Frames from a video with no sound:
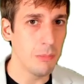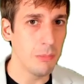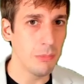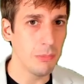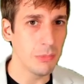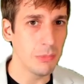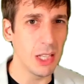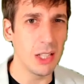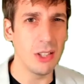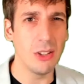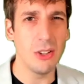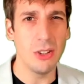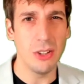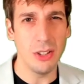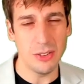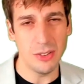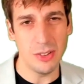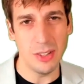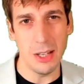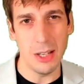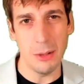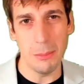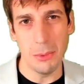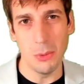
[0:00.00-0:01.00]
A good
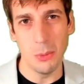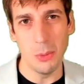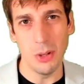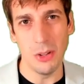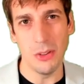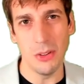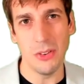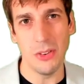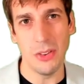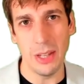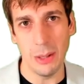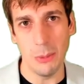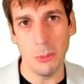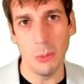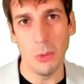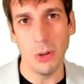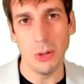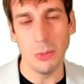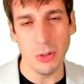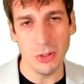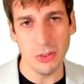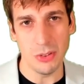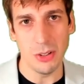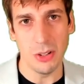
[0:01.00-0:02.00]
example was that one
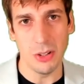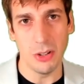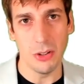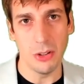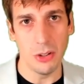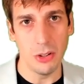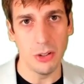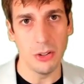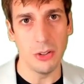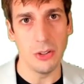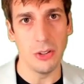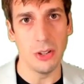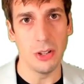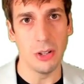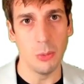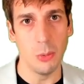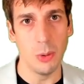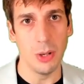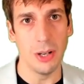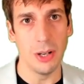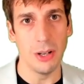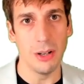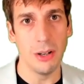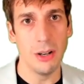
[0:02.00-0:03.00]
we saw earlier
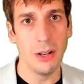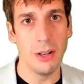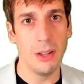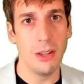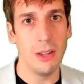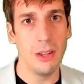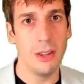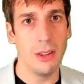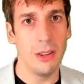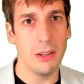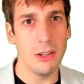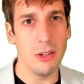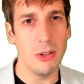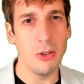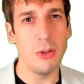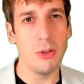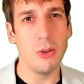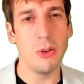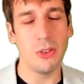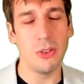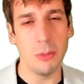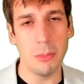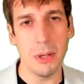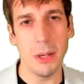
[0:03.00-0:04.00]
where you
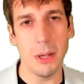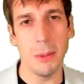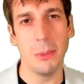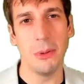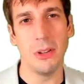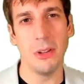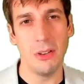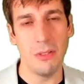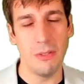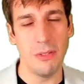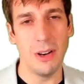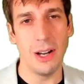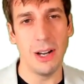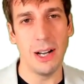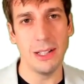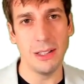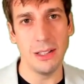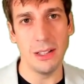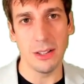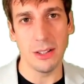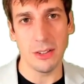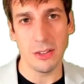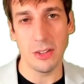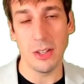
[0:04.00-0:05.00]
used to be able to define
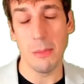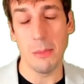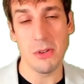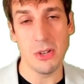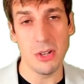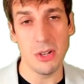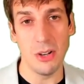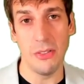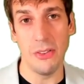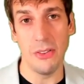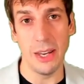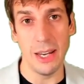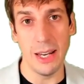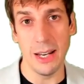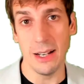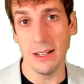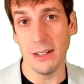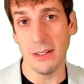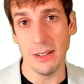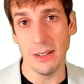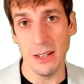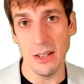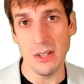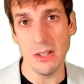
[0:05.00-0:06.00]
an exception on the
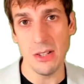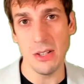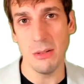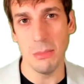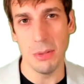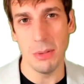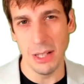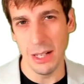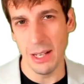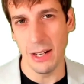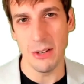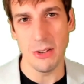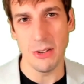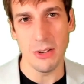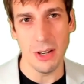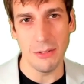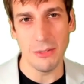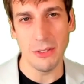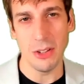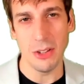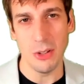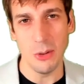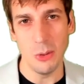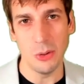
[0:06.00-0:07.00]
annotation, but now you have
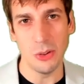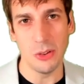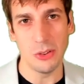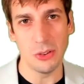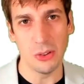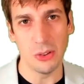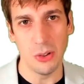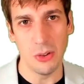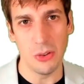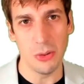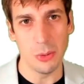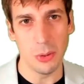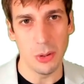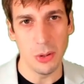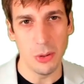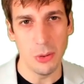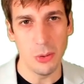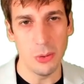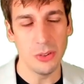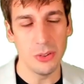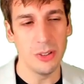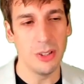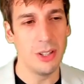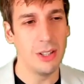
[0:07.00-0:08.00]
to use assert
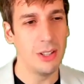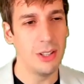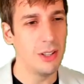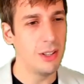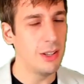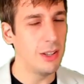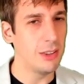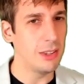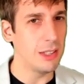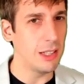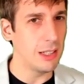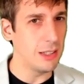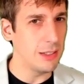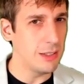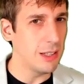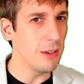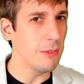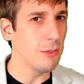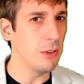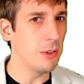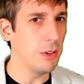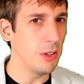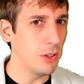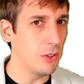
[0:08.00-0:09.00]
throws. That
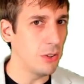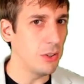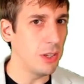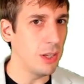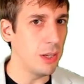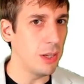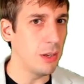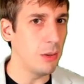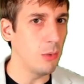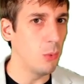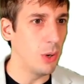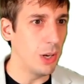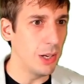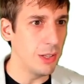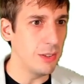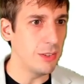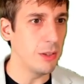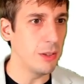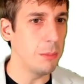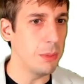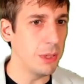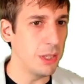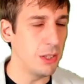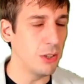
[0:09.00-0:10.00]
definitely winds
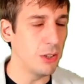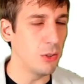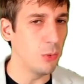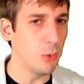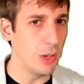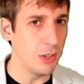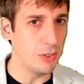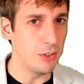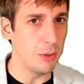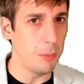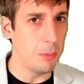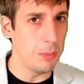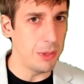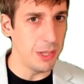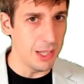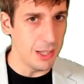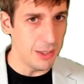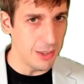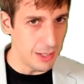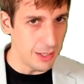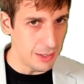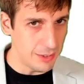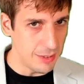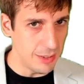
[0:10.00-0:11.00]
up being a recipe
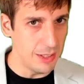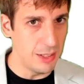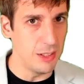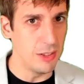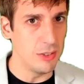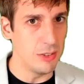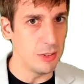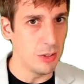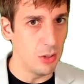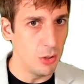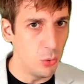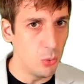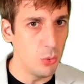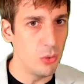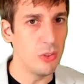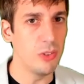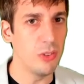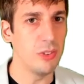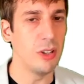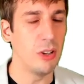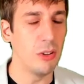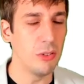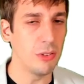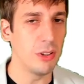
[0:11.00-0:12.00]
that's in its own
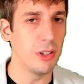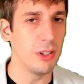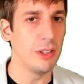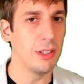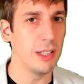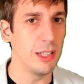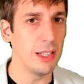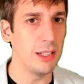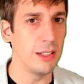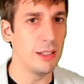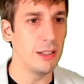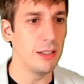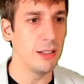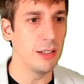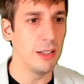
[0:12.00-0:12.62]
self-contained